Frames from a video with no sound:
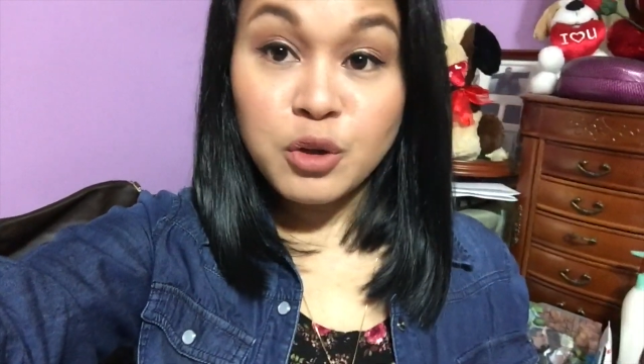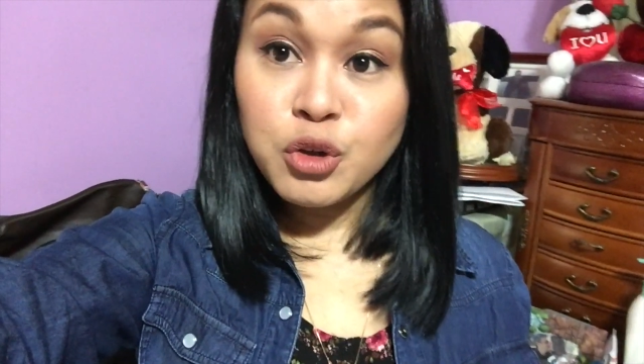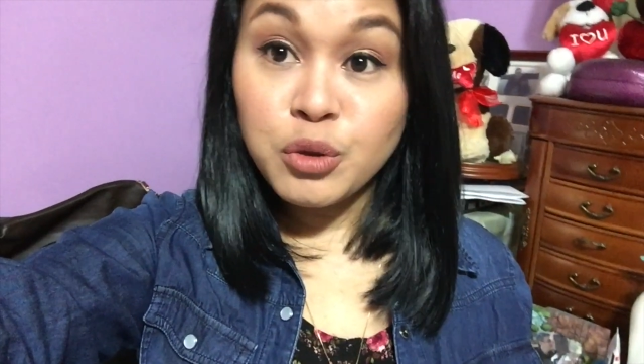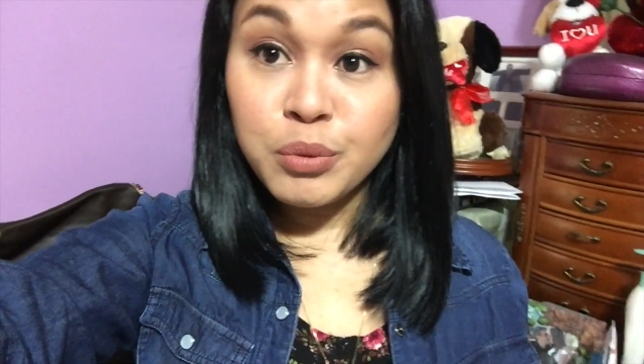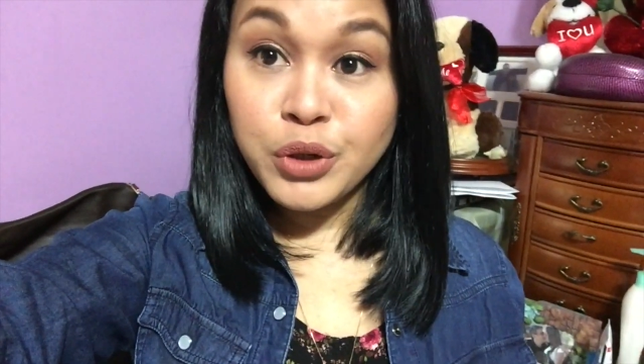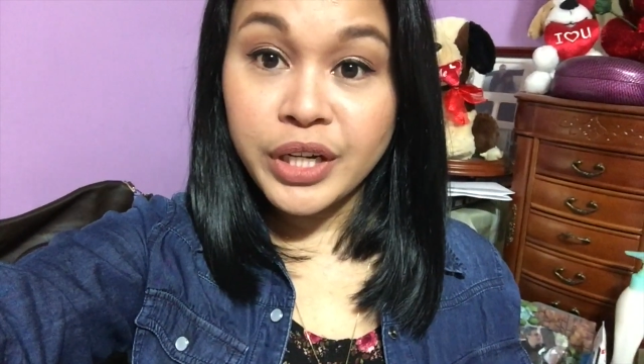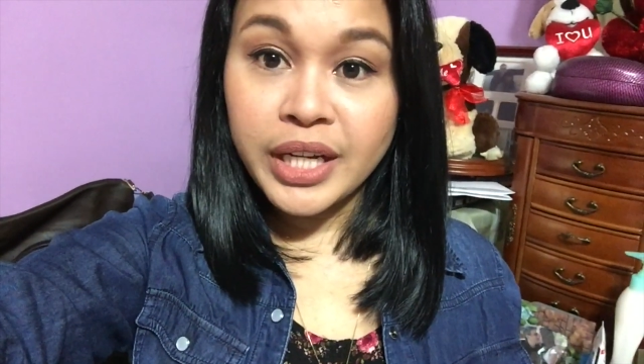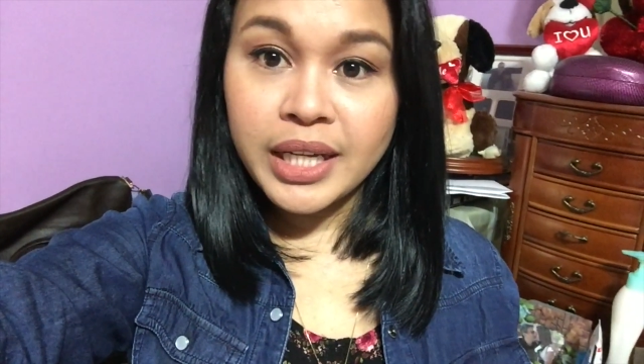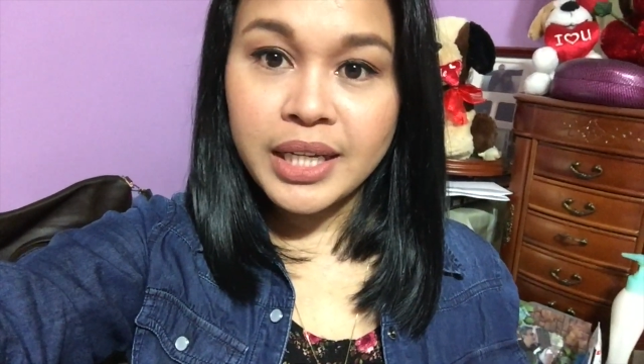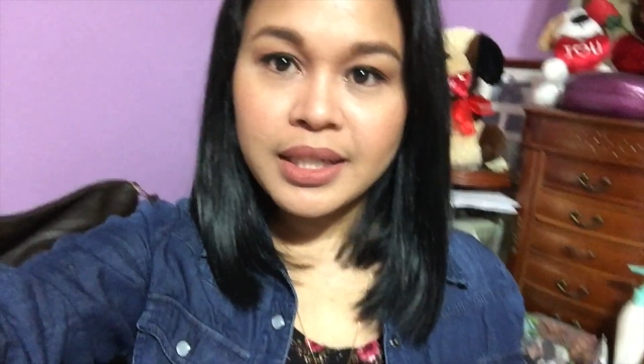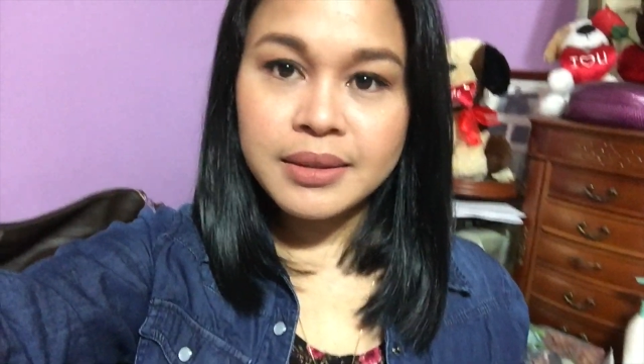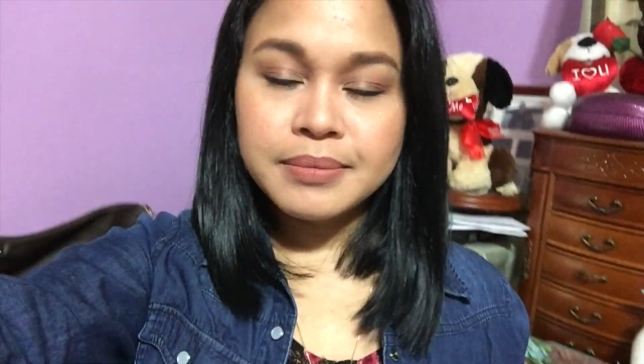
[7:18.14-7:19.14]
Good
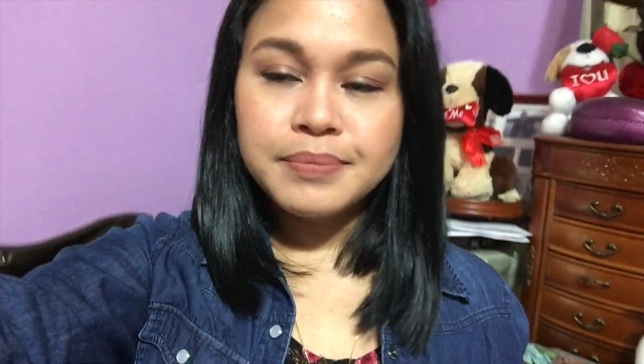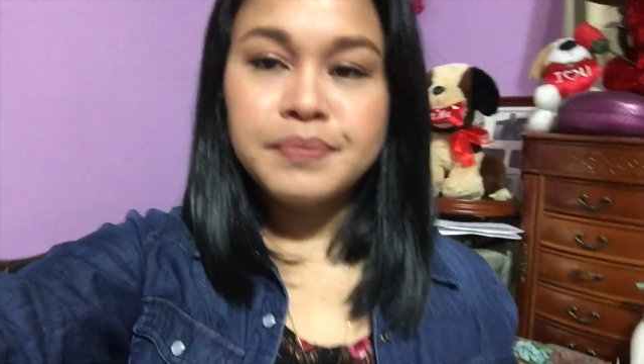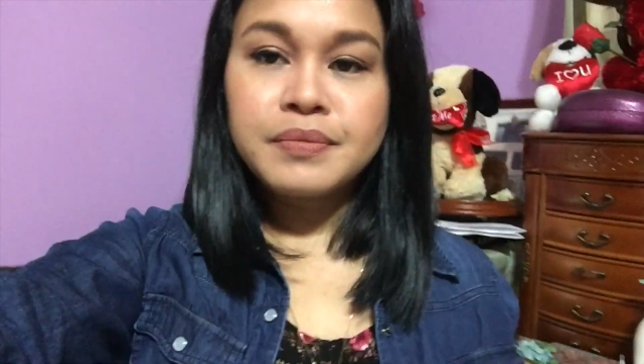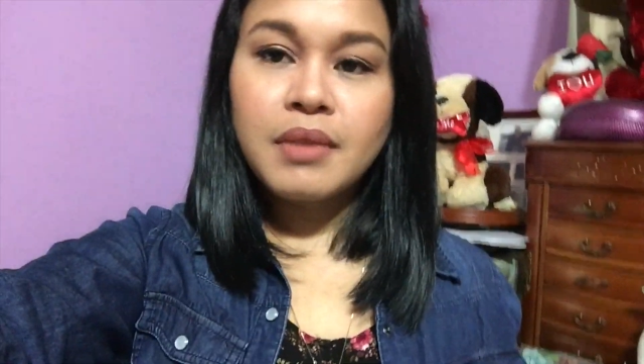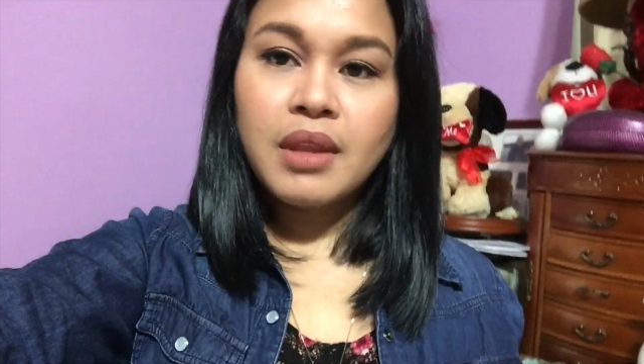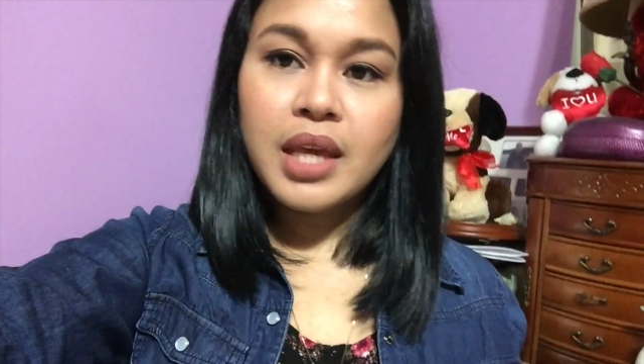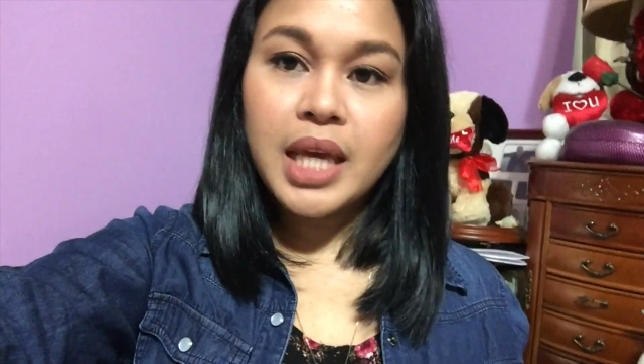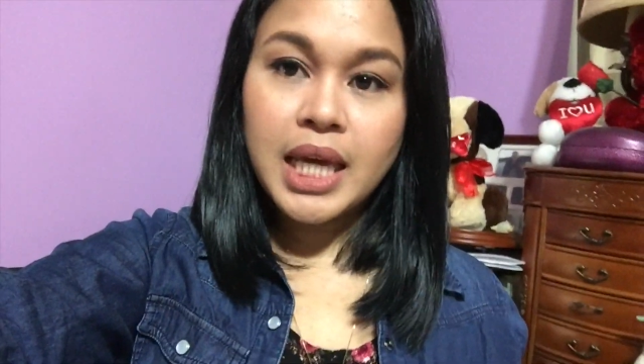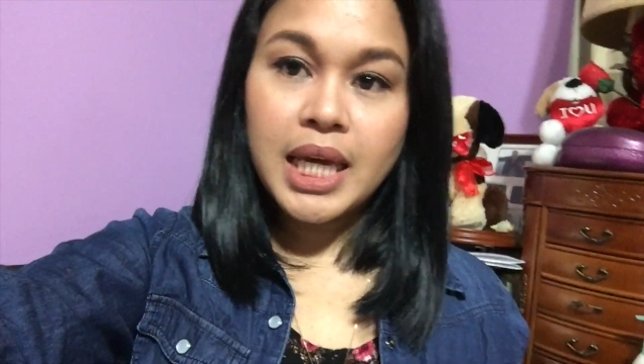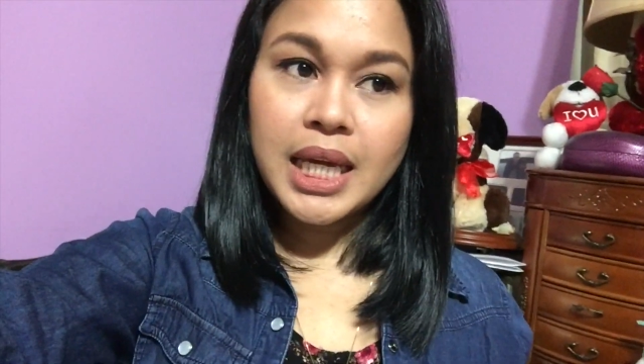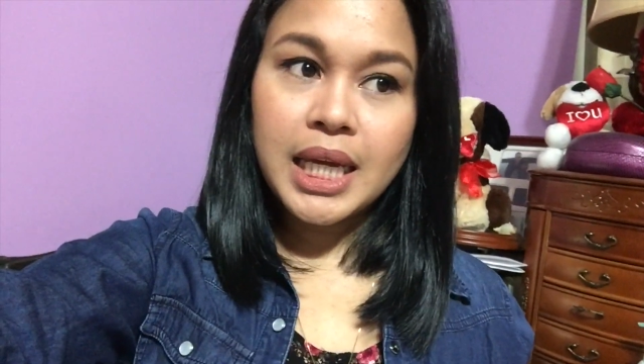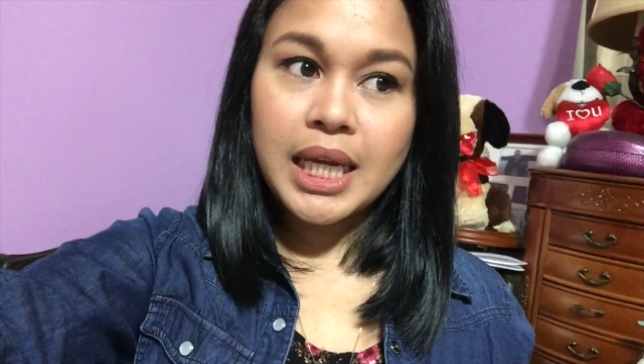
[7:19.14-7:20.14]
morning.
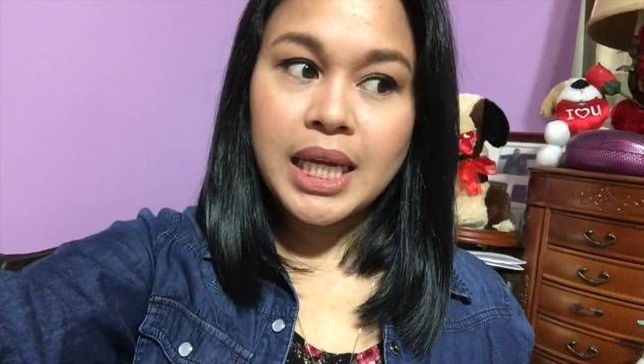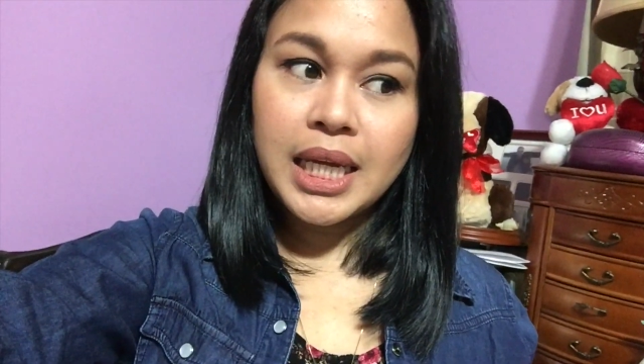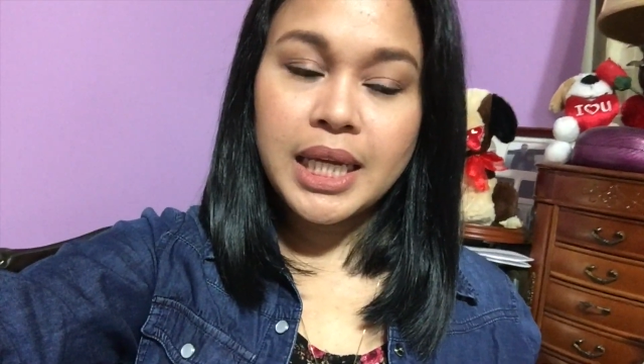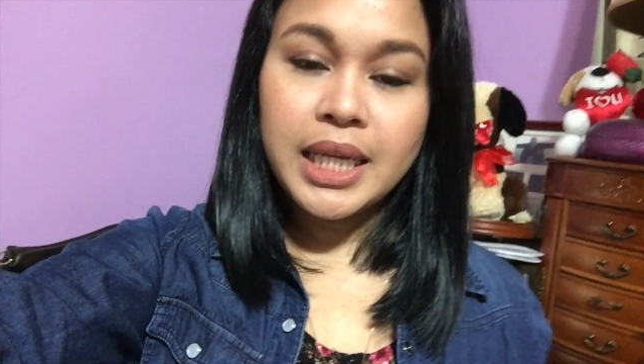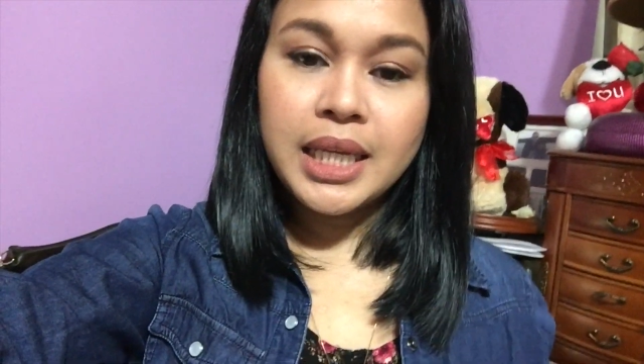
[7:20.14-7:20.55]
Uh,